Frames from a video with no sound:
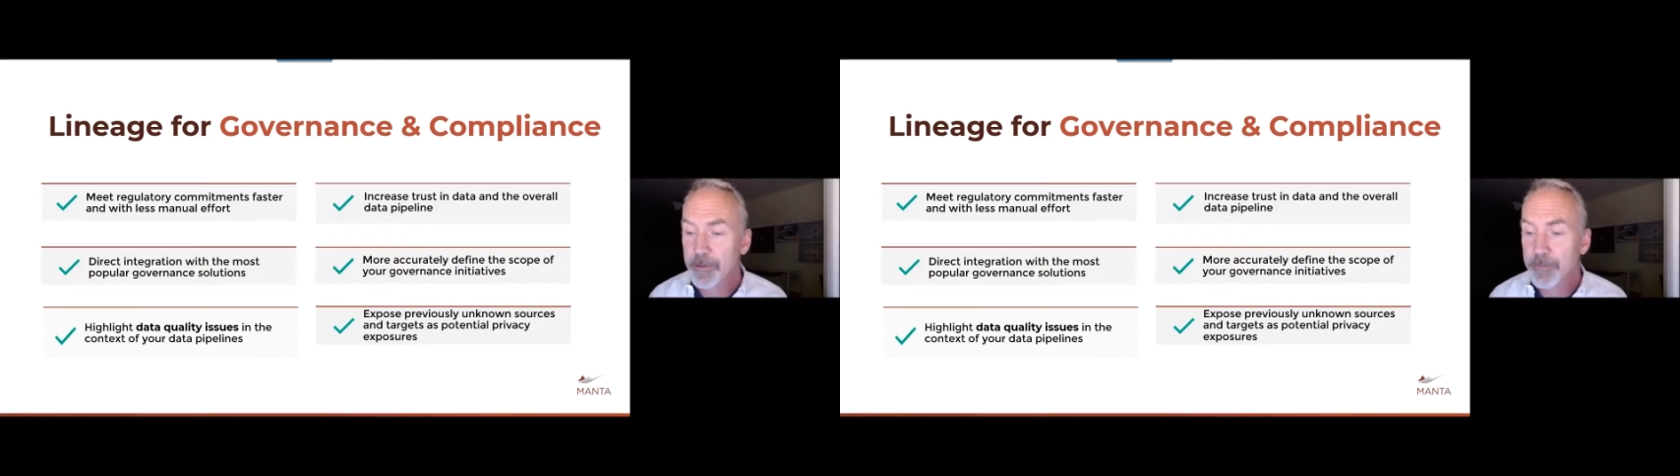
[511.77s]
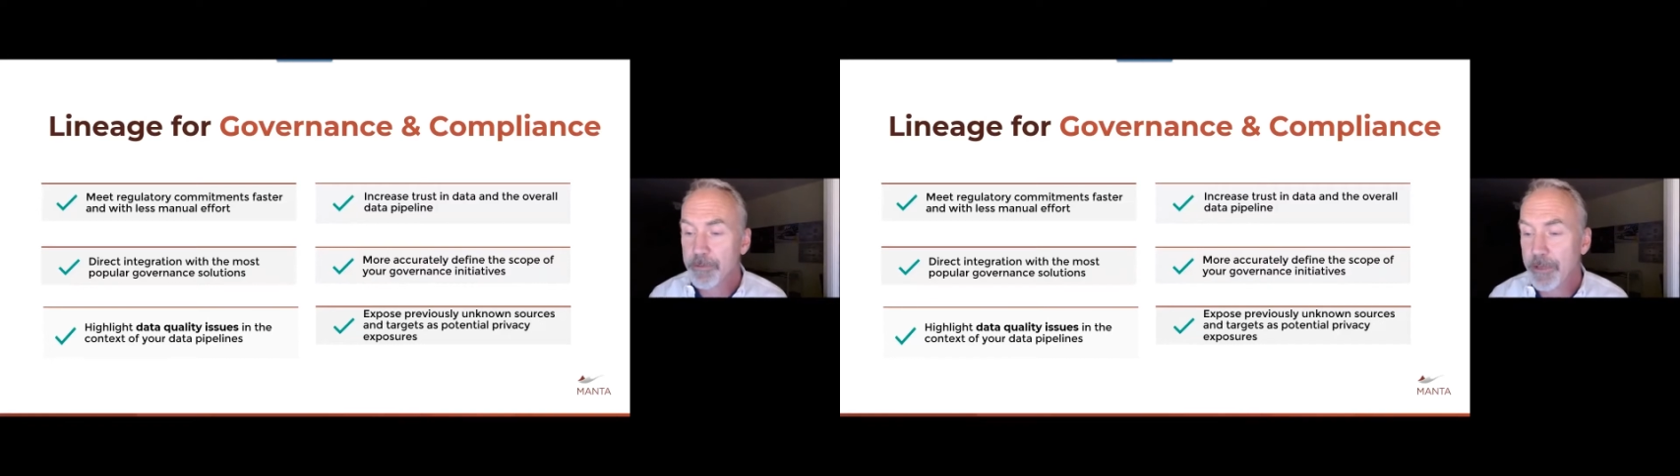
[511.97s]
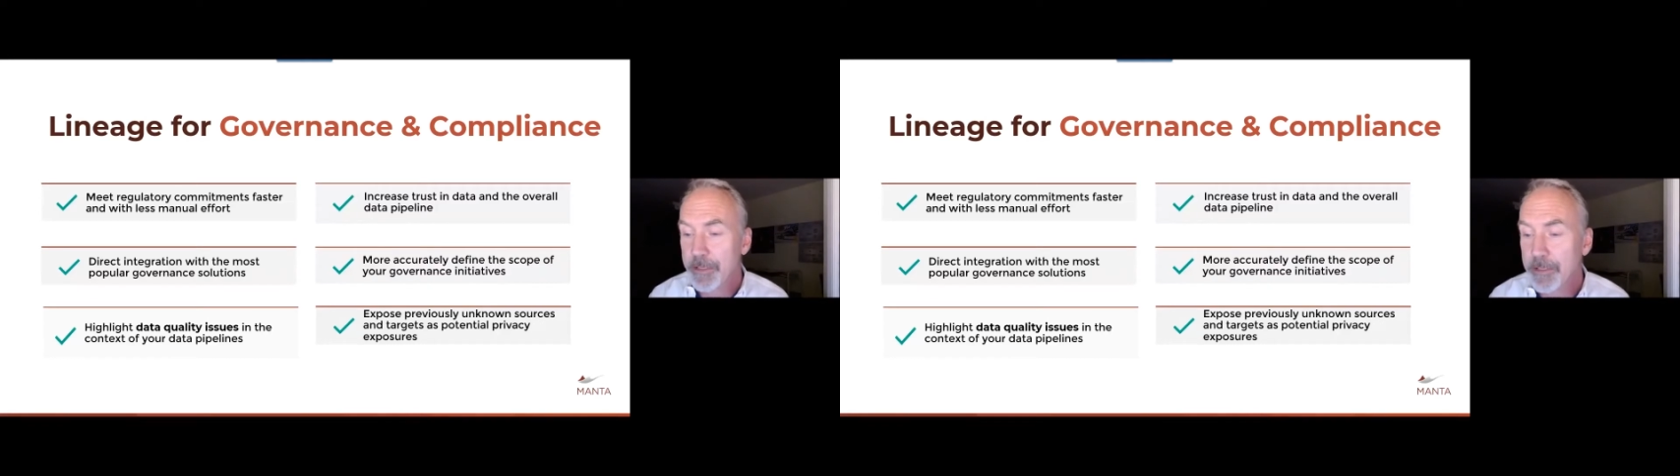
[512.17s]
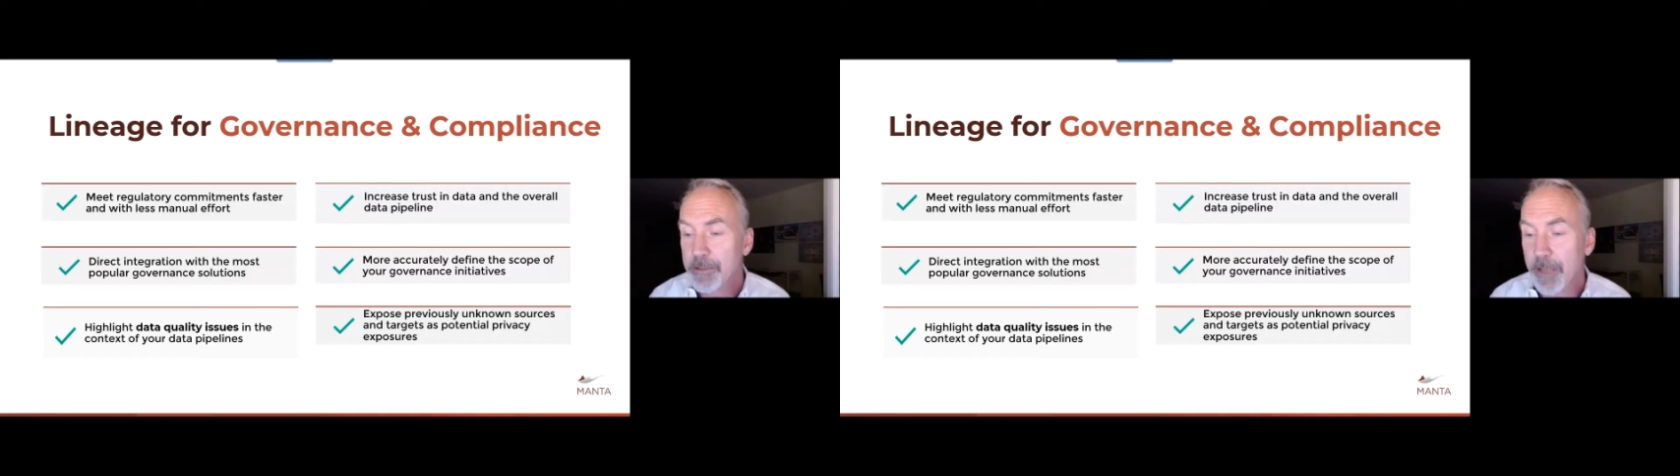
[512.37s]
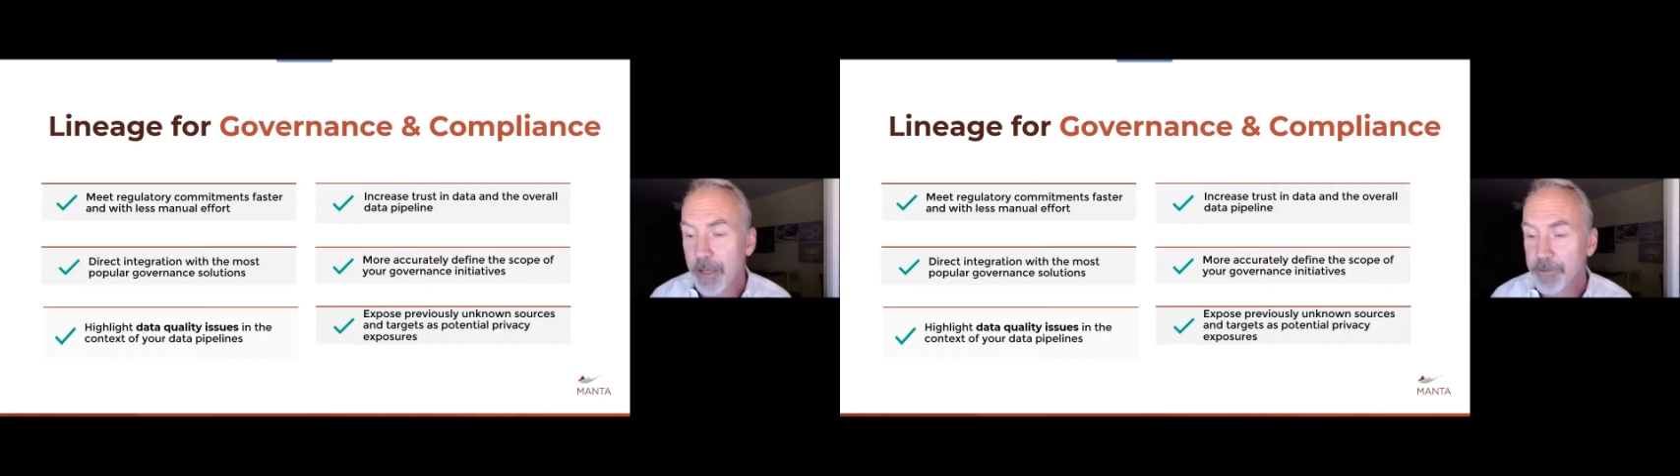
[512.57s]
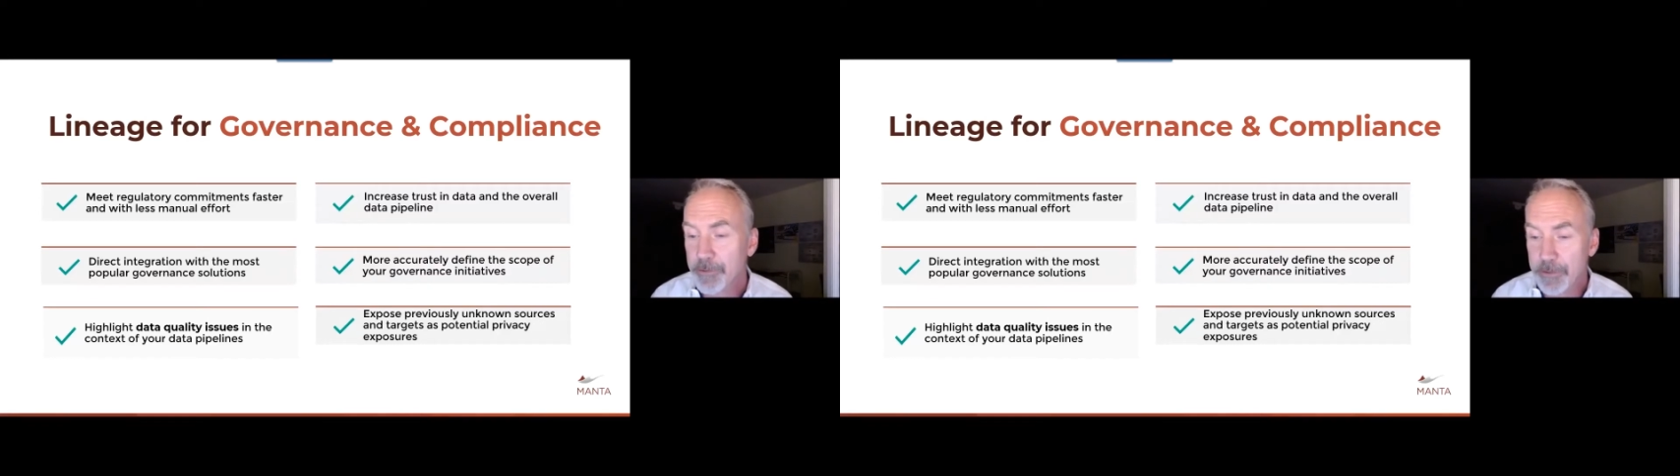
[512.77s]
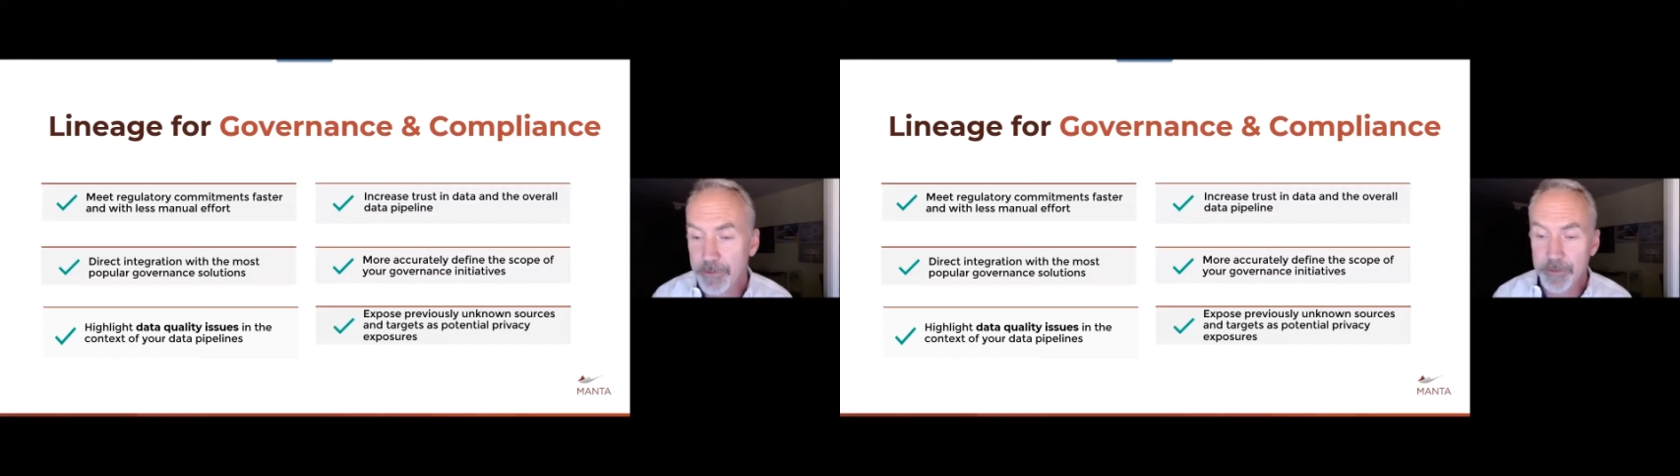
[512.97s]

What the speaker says: providing glossaries